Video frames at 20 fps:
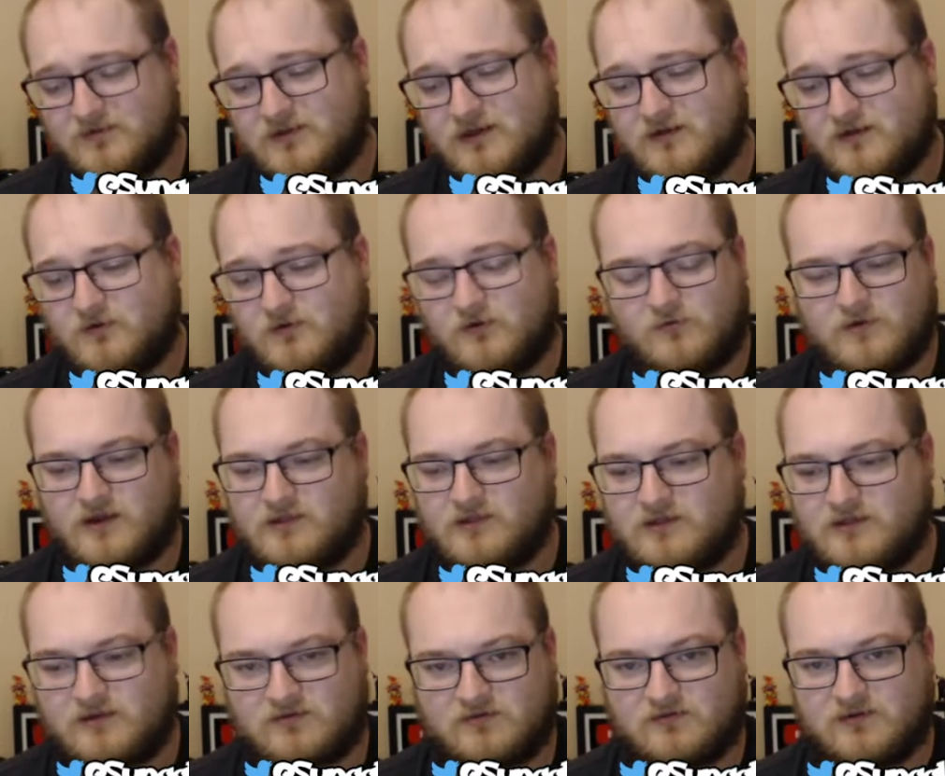I don't know why
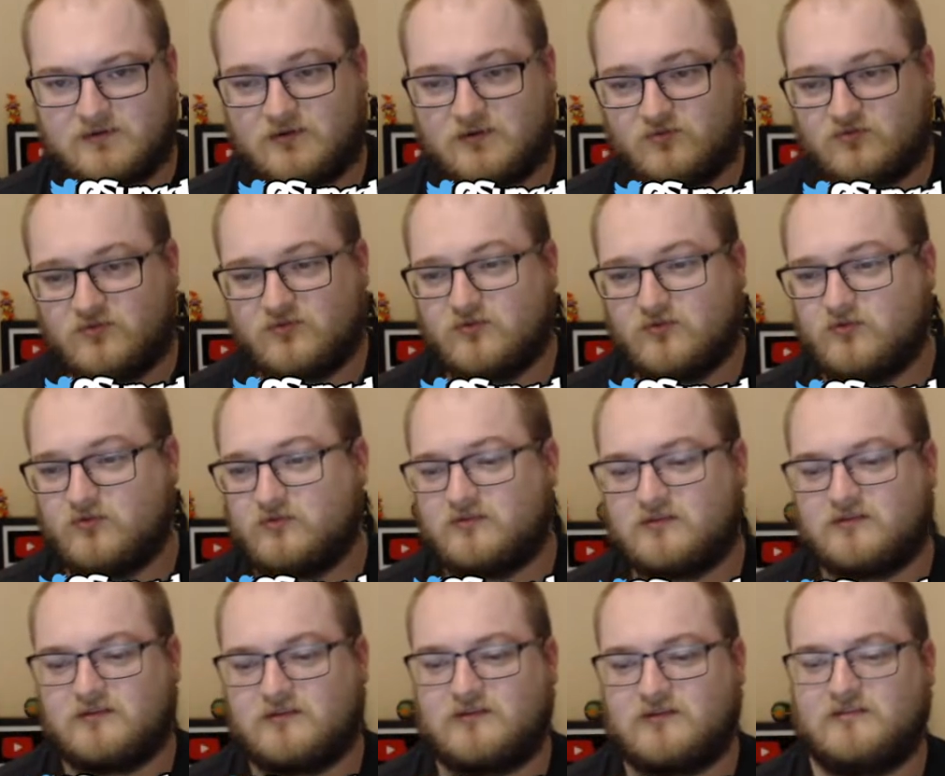they
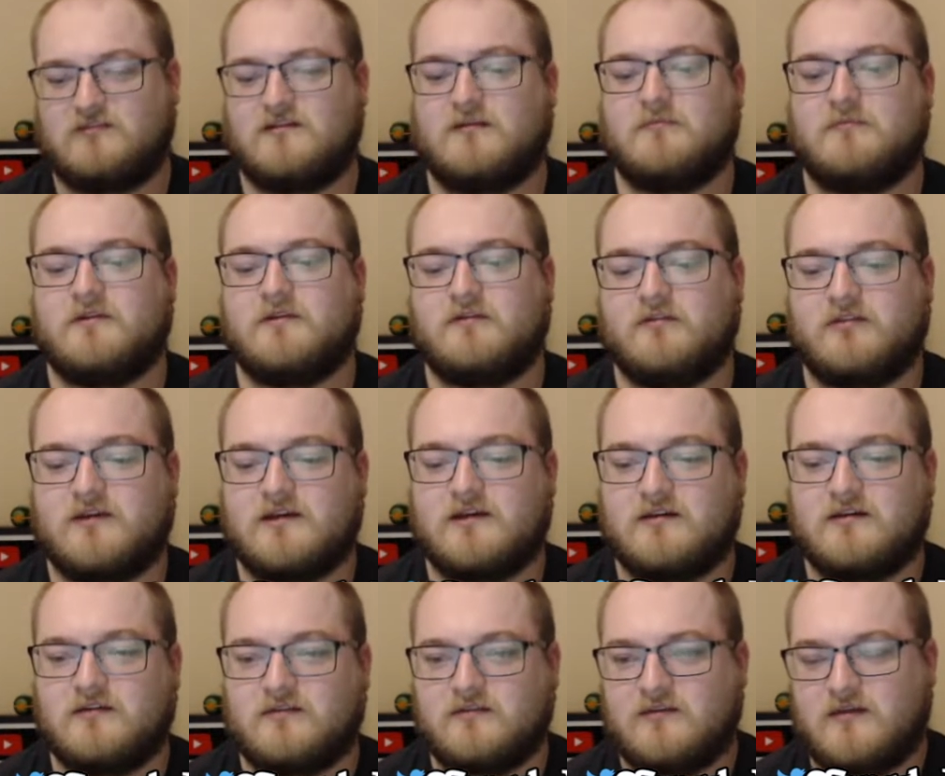introduced these dumb little
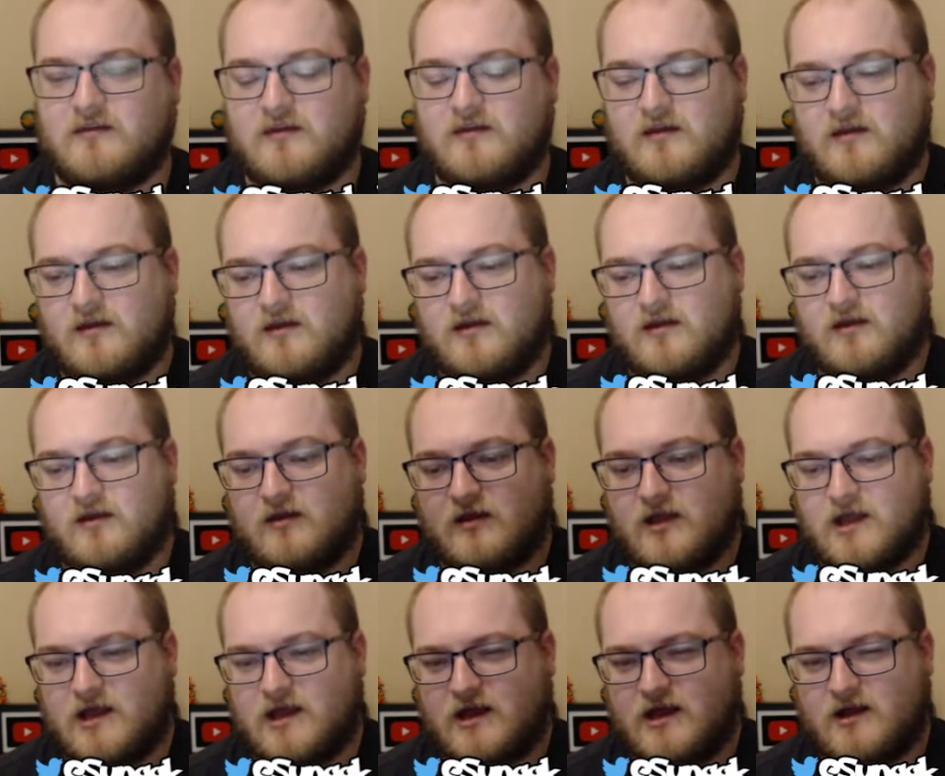things.
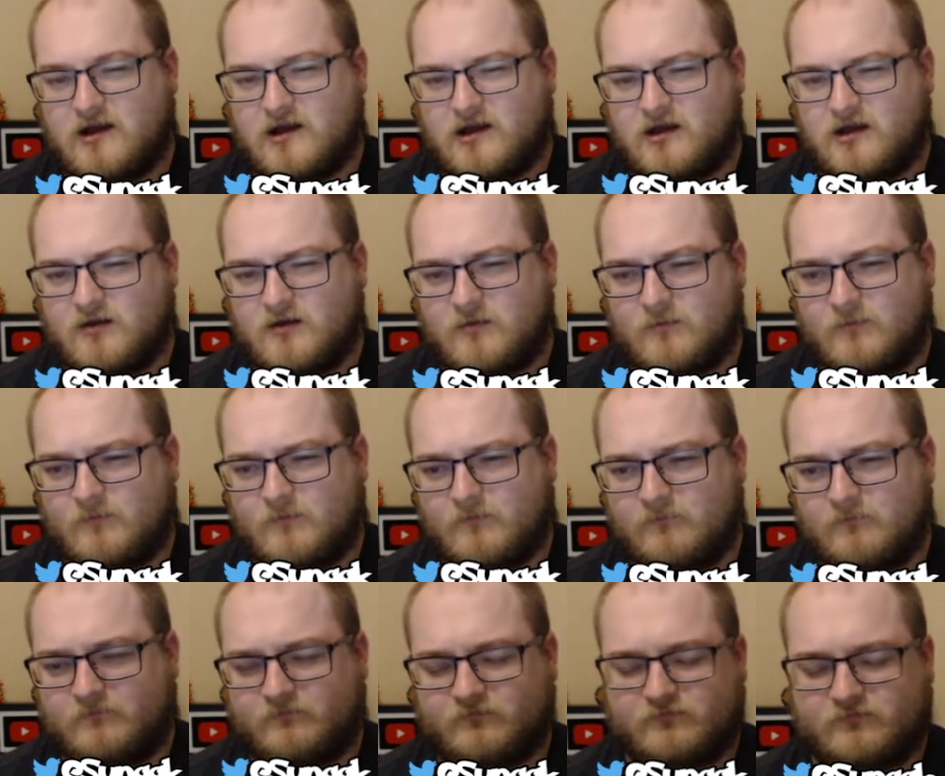
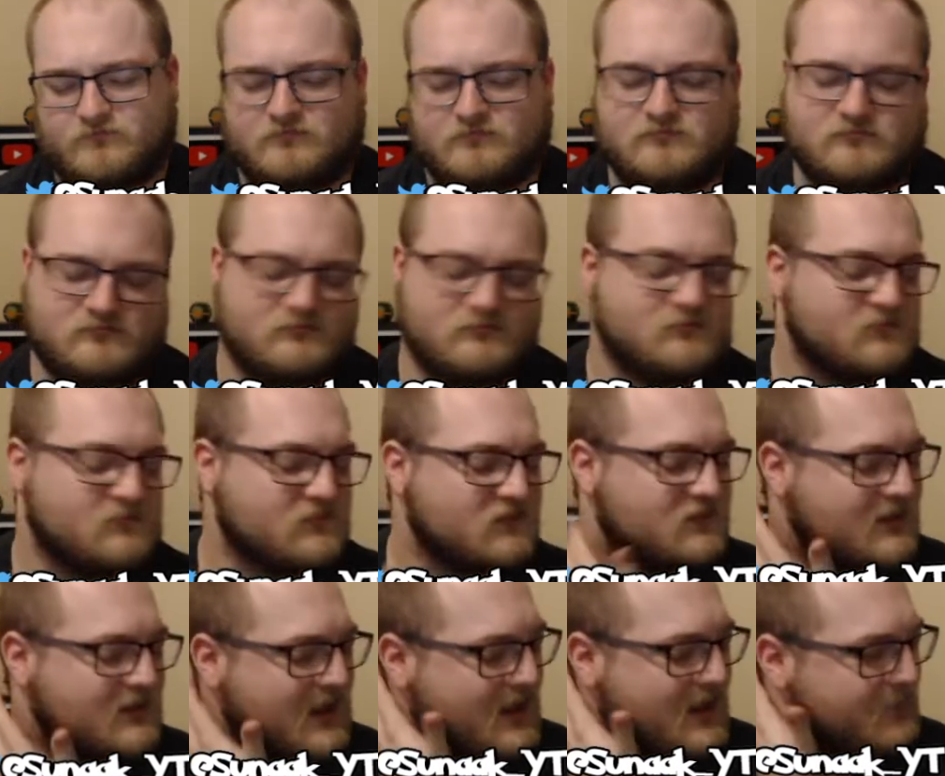Um,
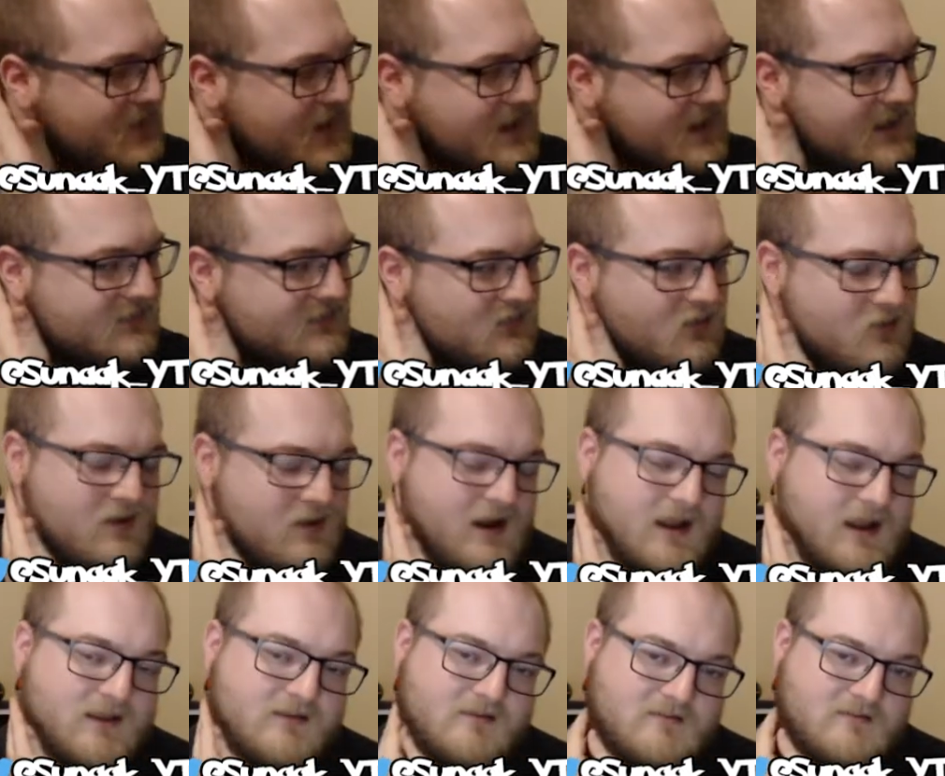I mean, I get the whole
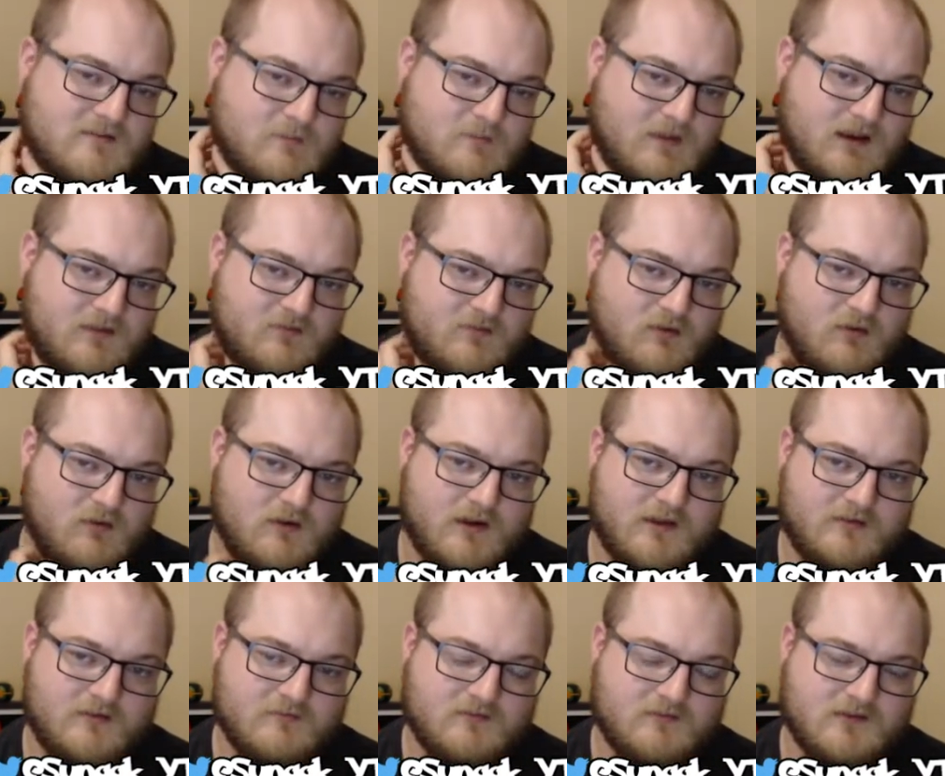island system. I love the whole
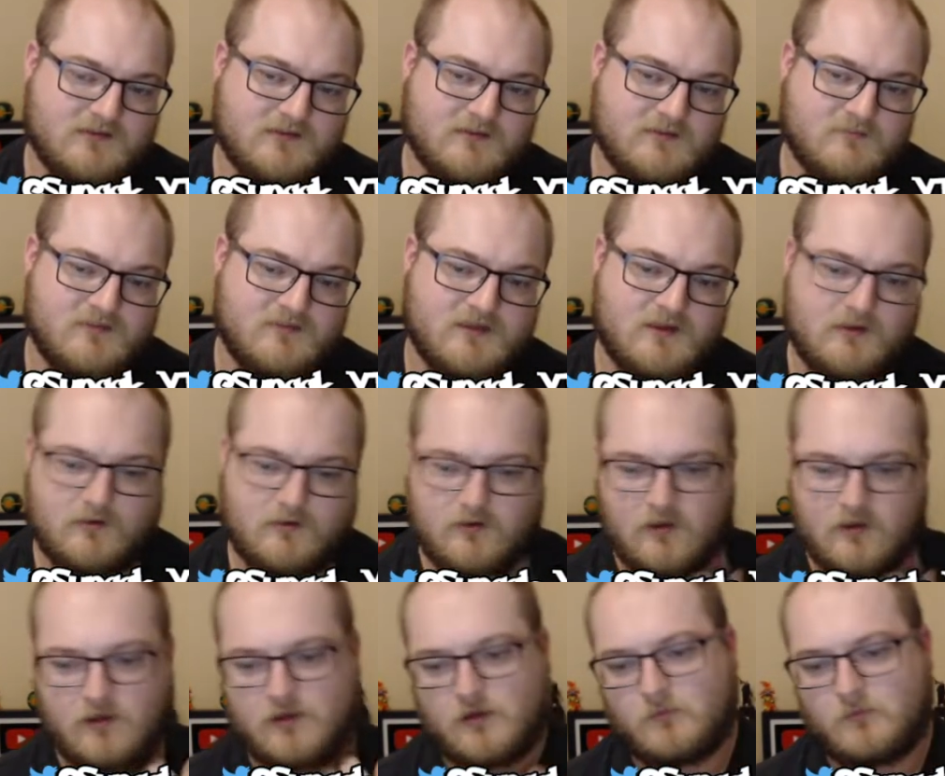island system thing.
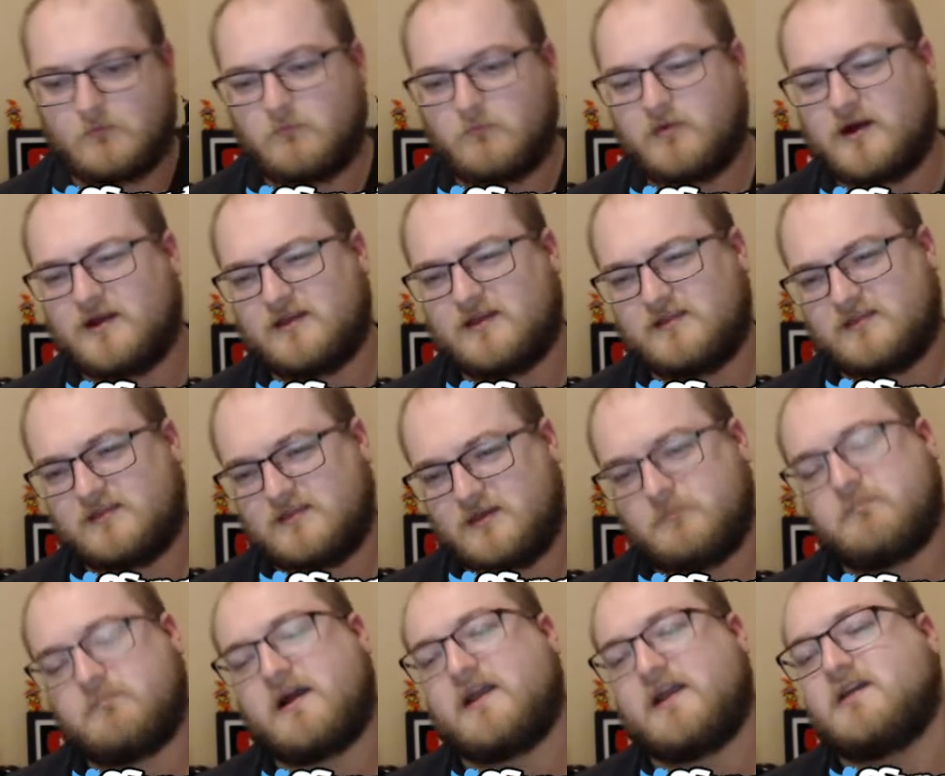But the
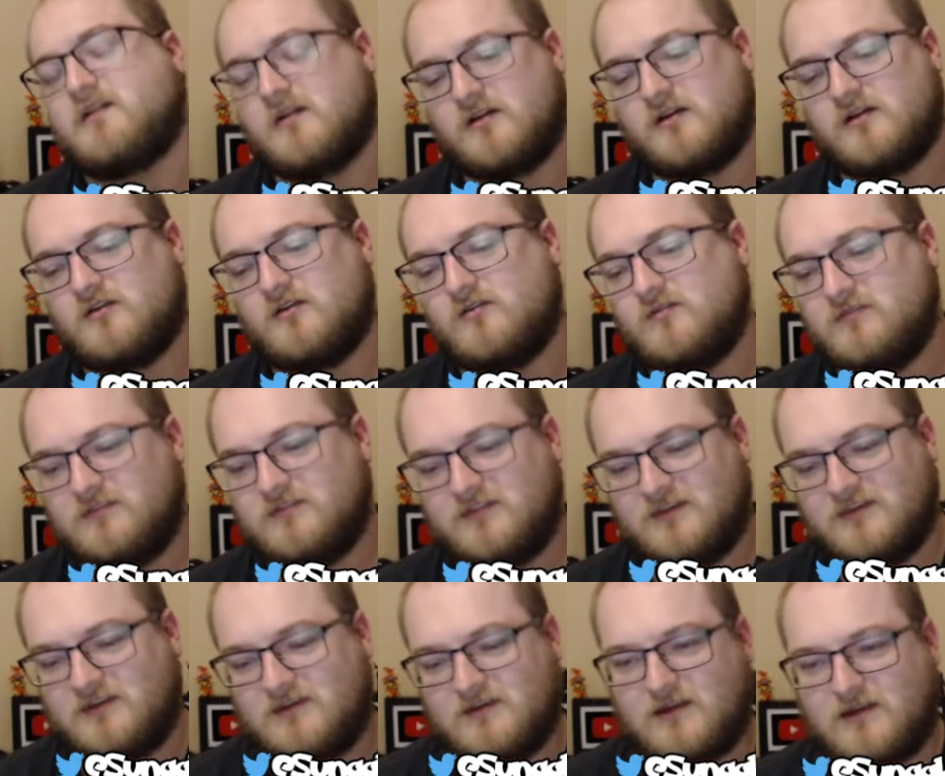biker goon
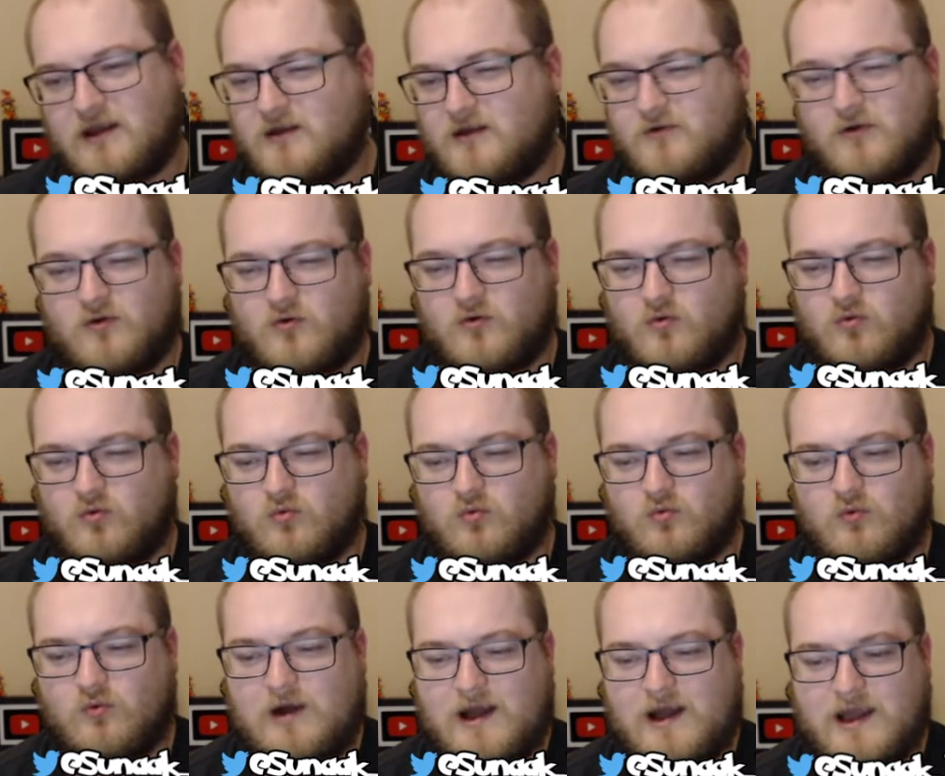thing, I don't know
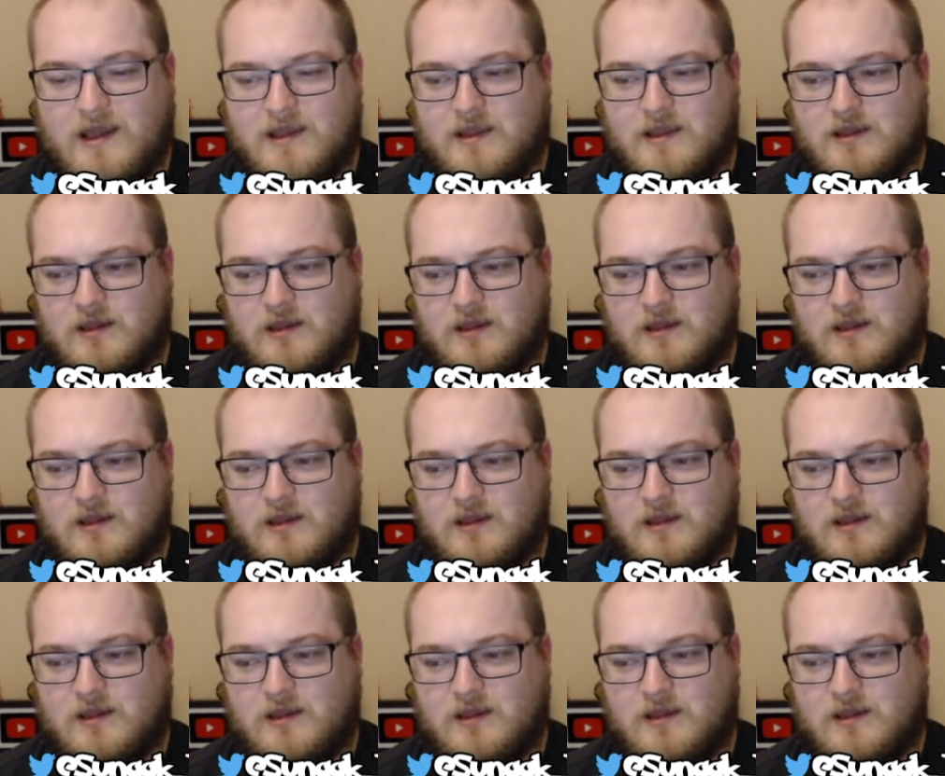why,